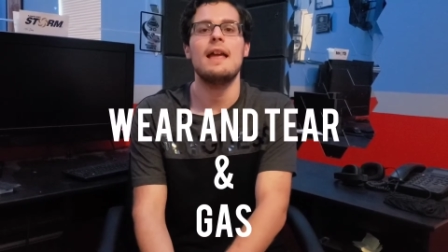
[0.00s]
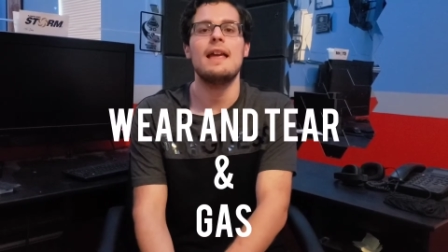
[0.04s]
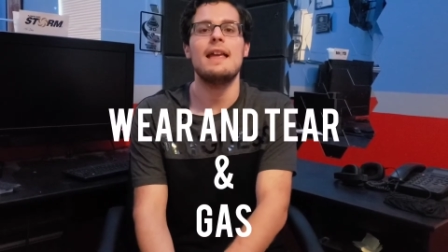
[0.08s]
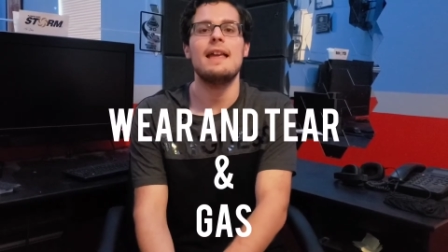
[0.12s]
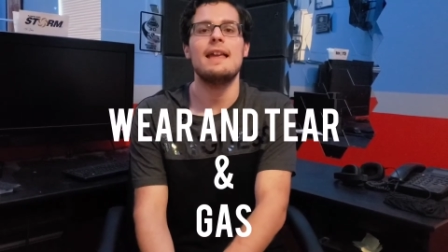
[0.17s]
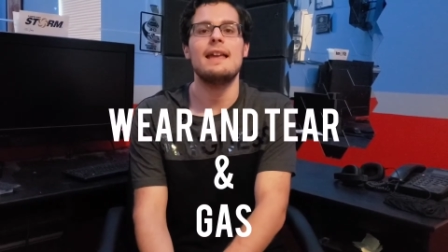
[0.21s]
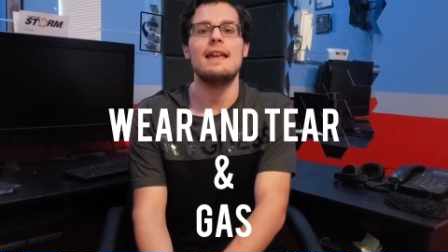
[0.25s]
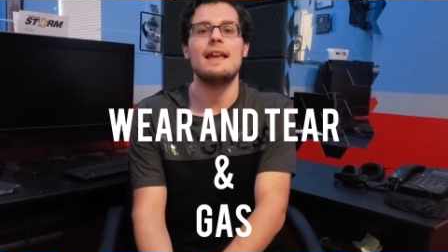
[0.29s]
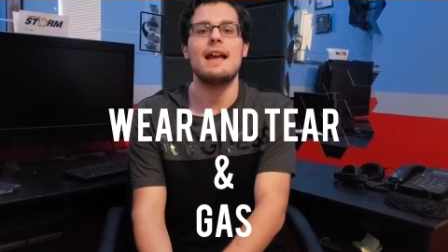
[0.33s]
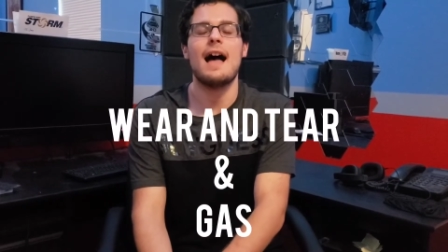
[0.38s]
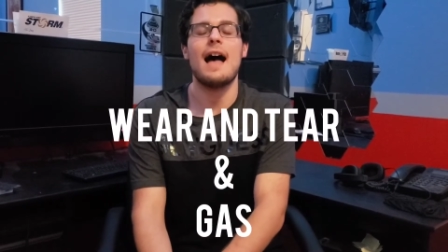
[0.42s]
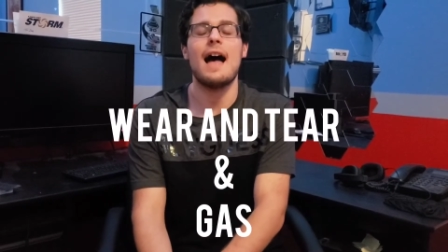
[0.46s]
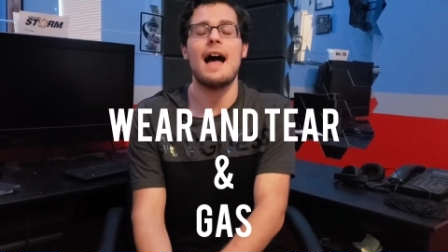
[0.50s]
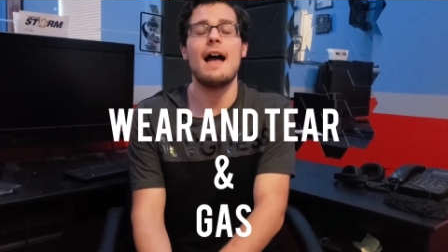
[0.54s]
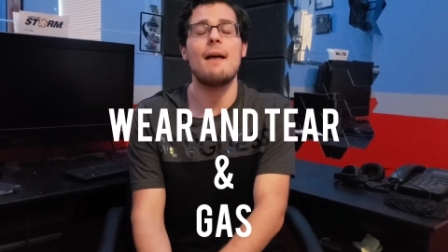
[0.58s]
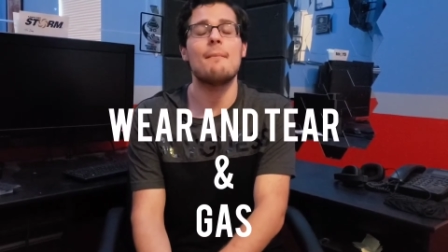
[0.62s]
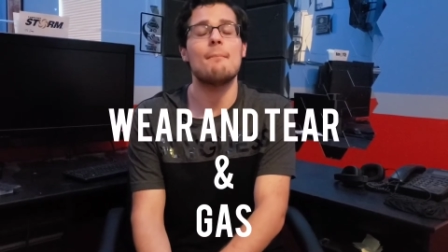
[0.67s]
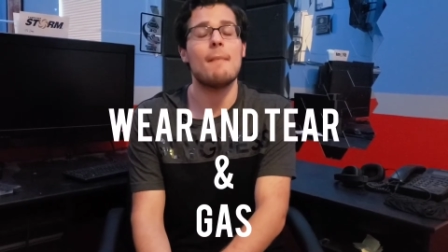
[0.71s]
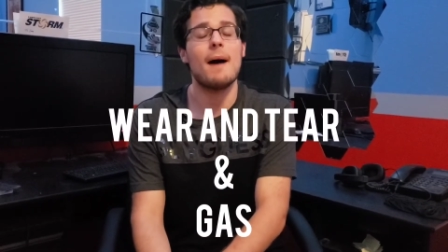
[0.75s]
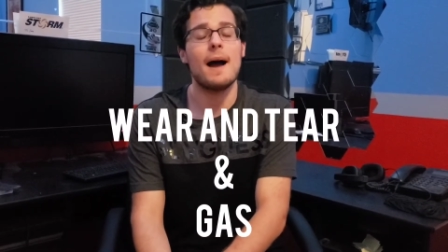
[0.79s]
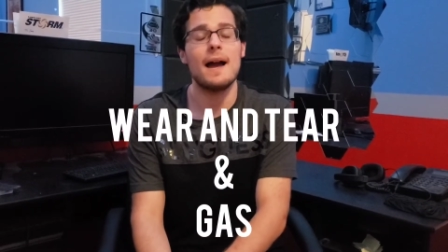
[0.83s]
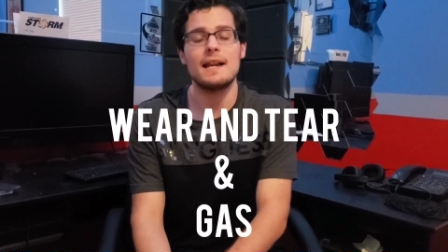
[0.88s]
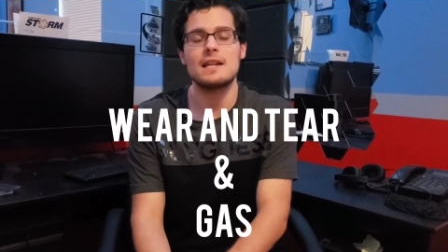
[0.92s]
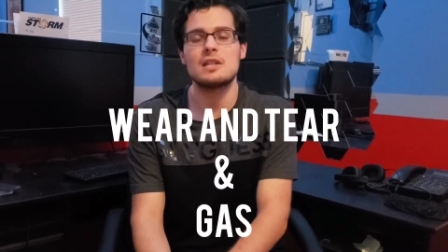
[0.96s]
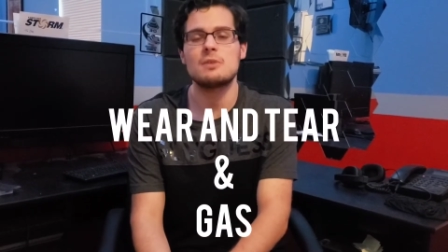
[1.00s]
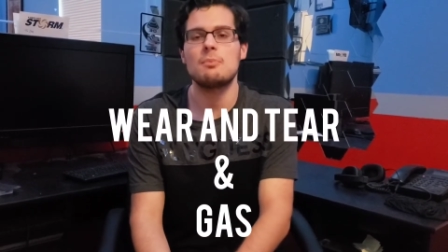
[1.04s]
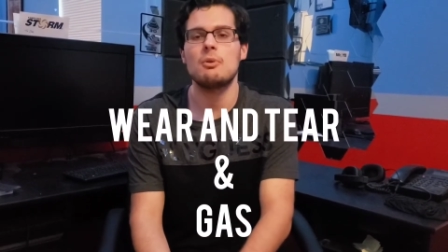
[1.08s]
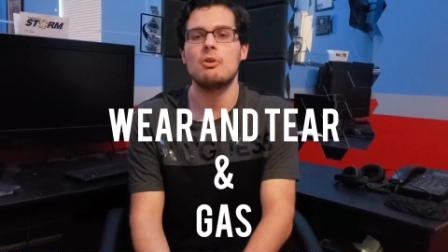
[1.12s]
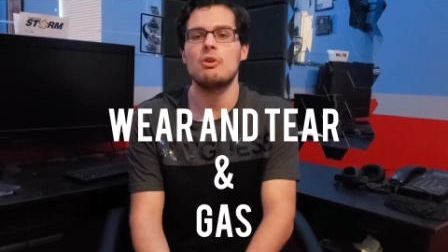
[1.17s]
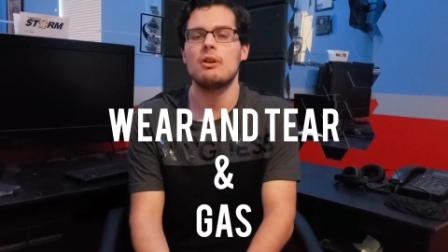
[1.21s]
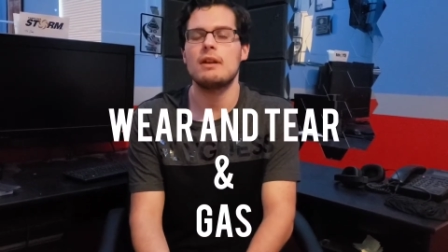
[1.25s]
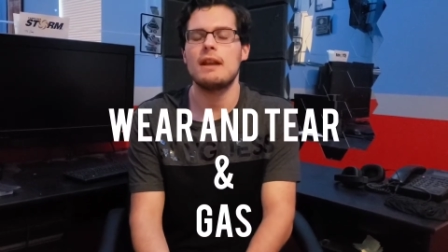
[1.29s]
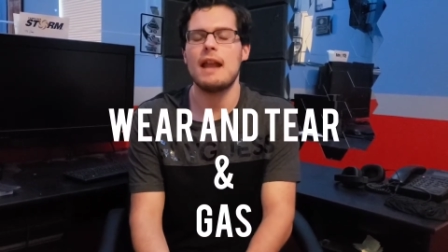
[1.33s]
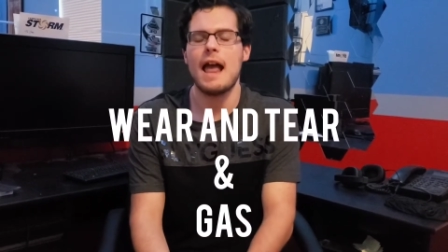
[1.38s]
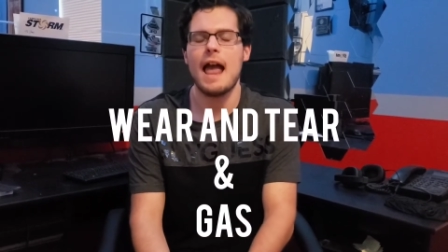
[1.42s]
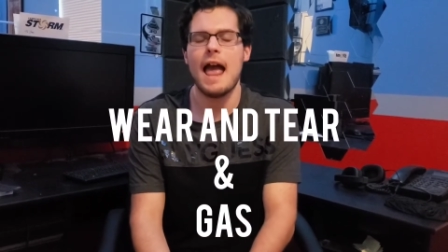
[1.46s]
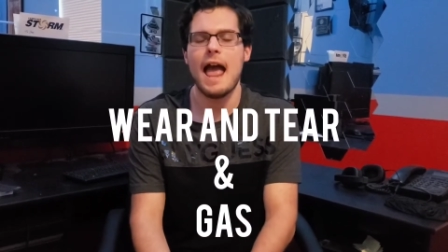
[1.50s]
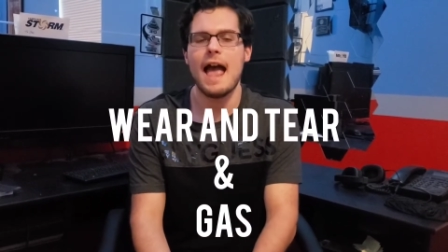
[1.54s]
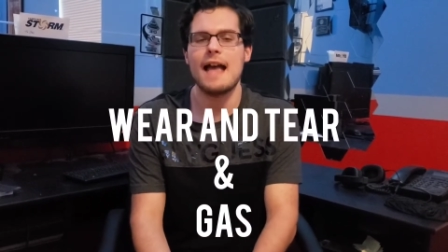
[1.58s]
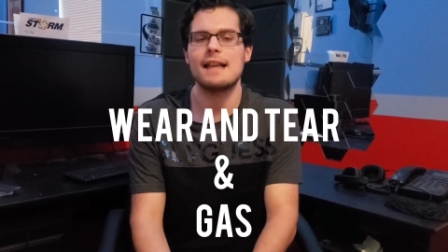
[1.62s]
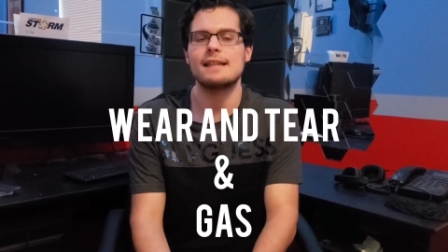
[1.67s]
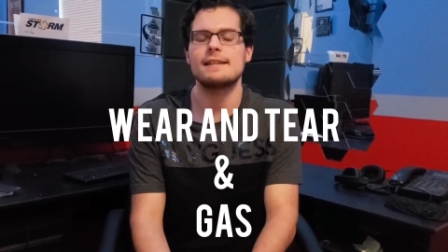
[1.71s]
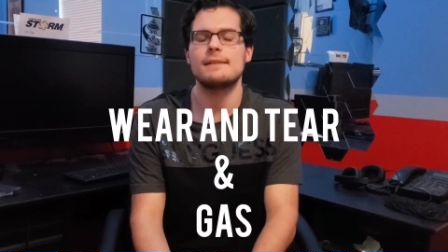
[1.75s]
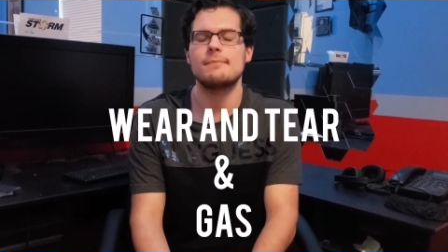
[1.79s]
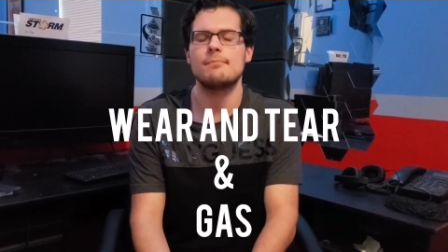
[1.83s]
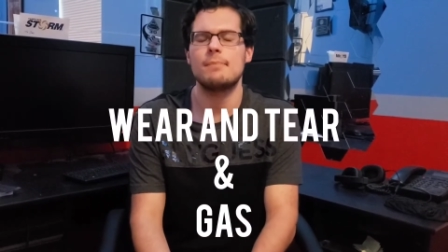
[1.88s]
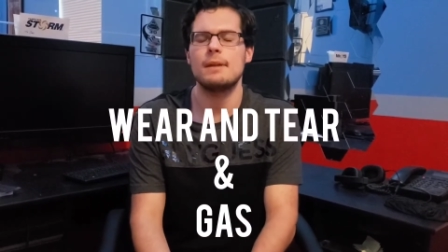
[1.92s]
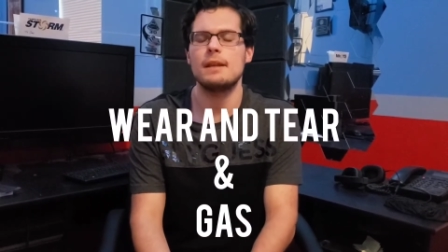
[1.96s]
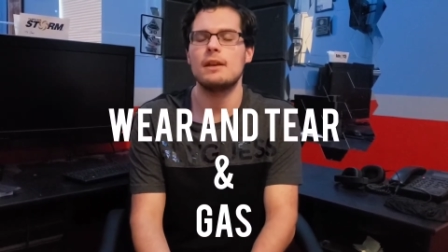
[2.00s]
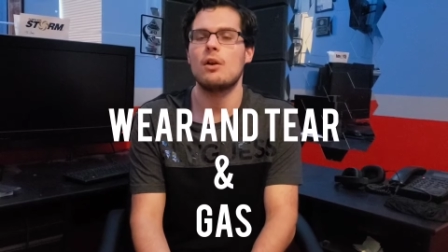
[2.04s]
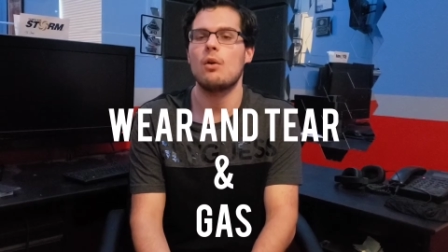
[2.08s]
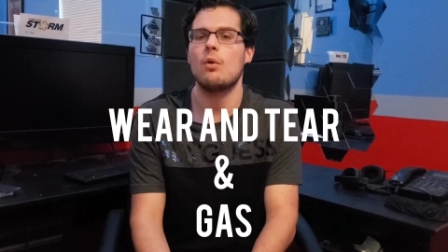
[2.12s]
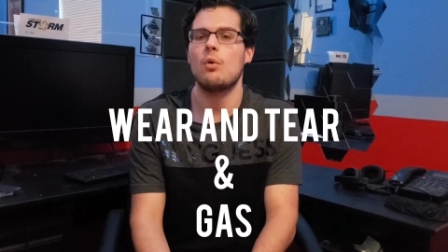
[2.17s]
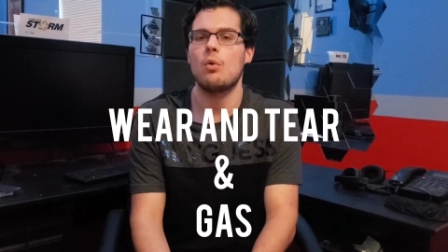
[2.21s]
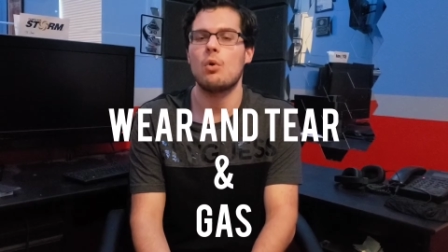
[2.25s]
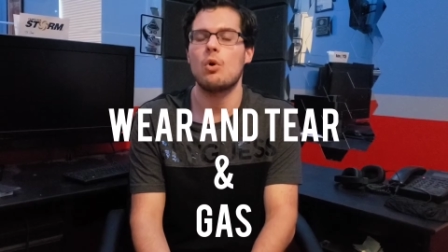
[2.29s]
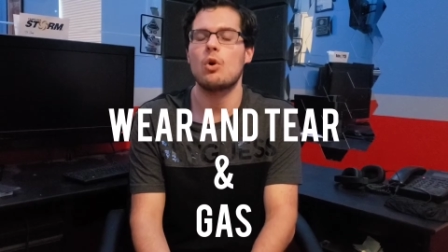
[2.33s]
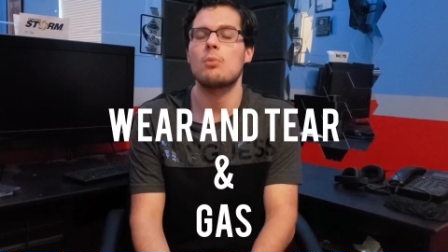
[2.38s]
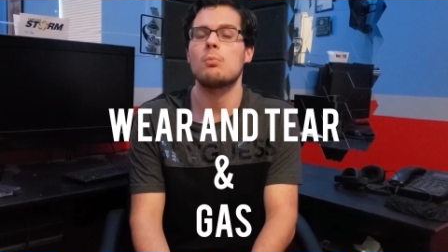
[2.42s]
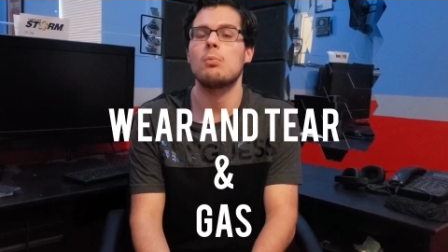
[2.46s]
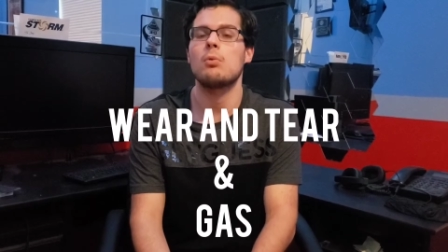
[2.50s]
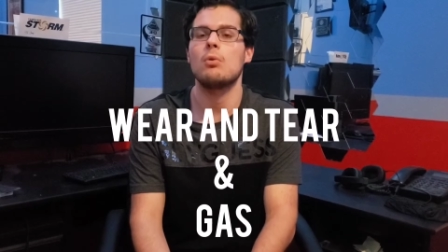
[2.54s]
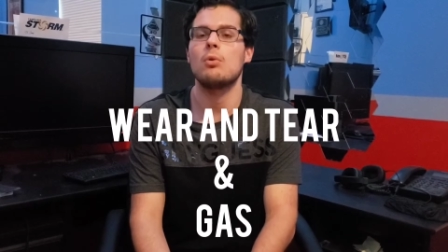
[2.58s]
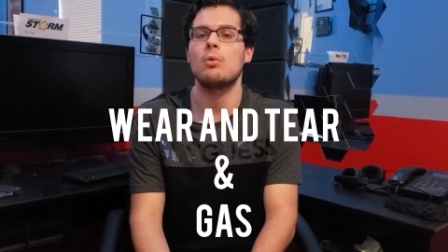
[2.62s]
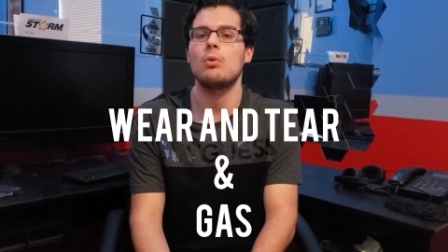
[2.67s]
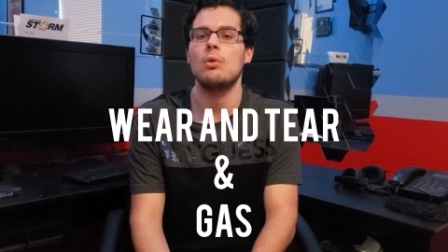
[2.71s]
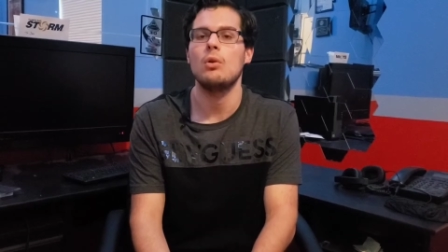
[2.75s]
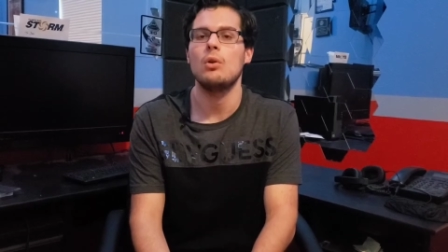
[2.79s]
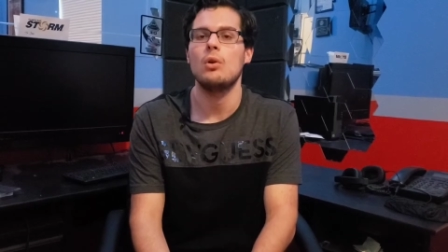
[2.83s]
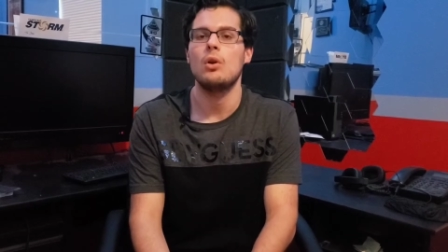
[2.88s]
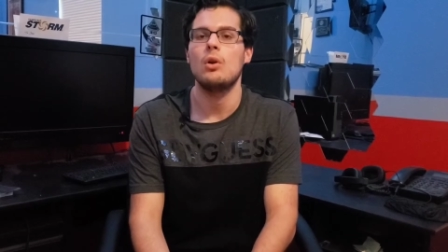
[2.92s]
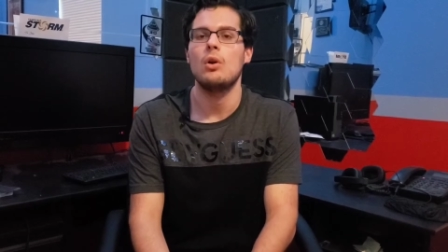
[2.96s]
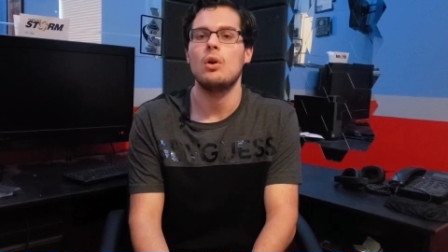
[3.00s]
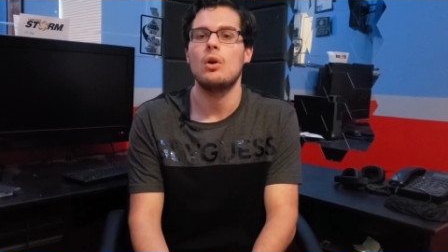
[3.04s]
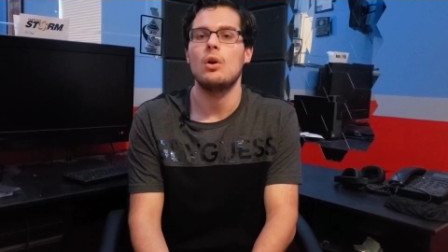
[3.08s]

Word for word: it I, my experience hasn't been a horrible